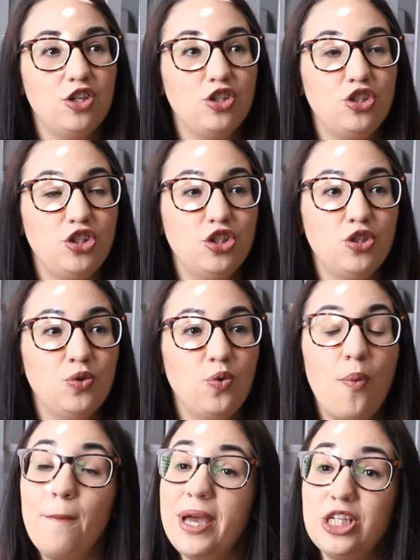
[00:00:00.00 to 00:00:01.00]

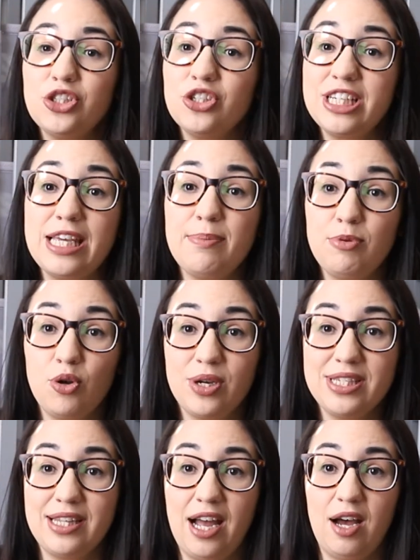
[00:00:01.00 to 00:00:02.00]
To make sure to keep
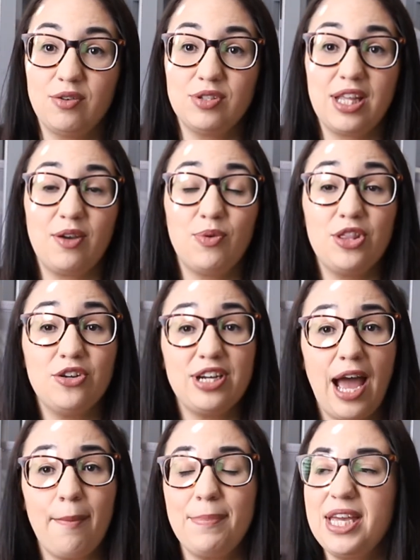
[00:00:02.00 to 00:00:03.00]
noise in the house. Like, when they're
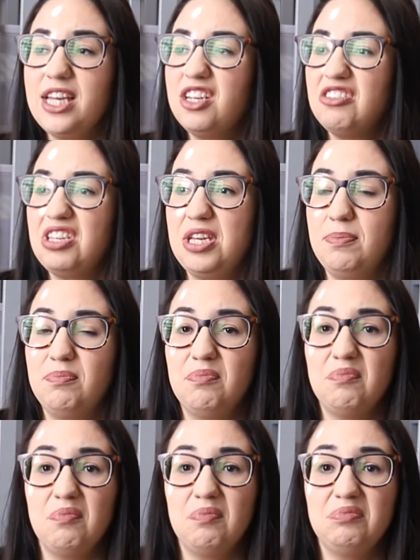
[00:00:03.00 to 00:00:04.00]
napping, keep
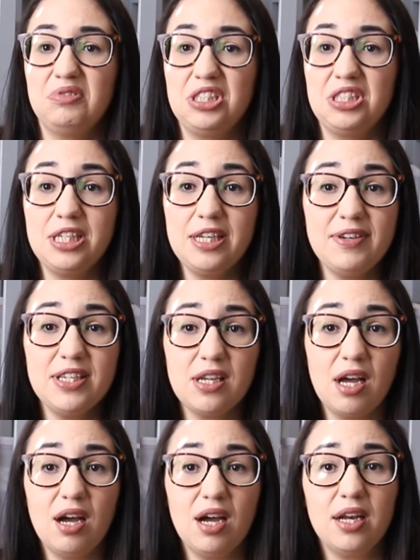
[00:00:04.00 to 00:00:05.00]
TVs
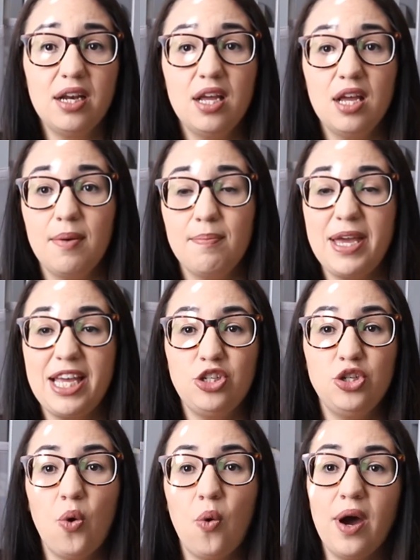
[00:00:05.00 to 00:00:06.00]
on, make
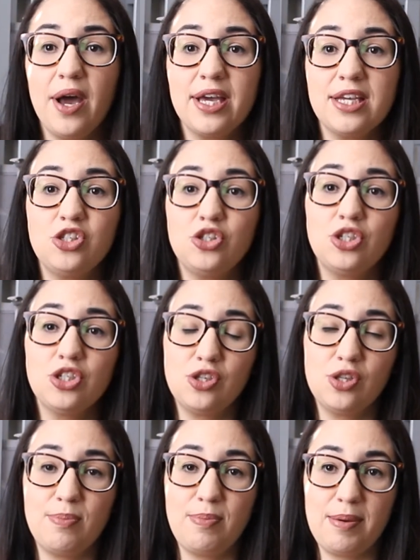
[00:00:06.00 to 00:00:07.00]
noise, just
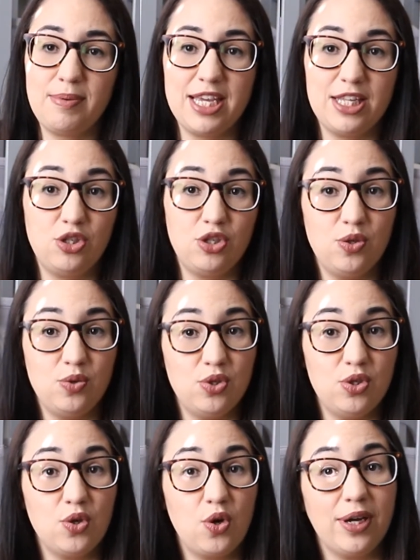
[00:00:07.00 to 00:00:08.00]
so the baby gets used
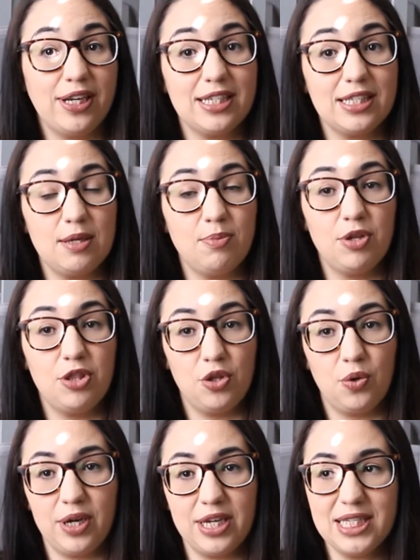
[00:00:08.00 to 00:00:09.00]
to going to sleep with
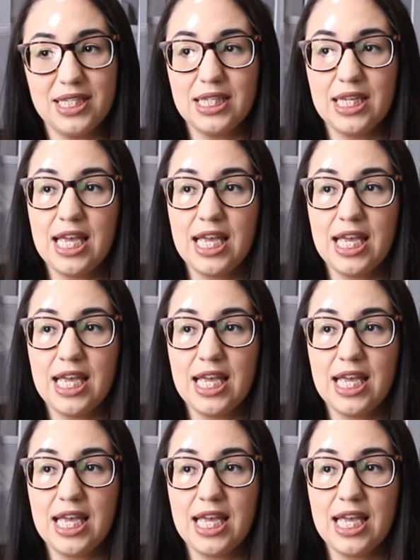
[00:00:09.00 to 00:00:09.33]
noise.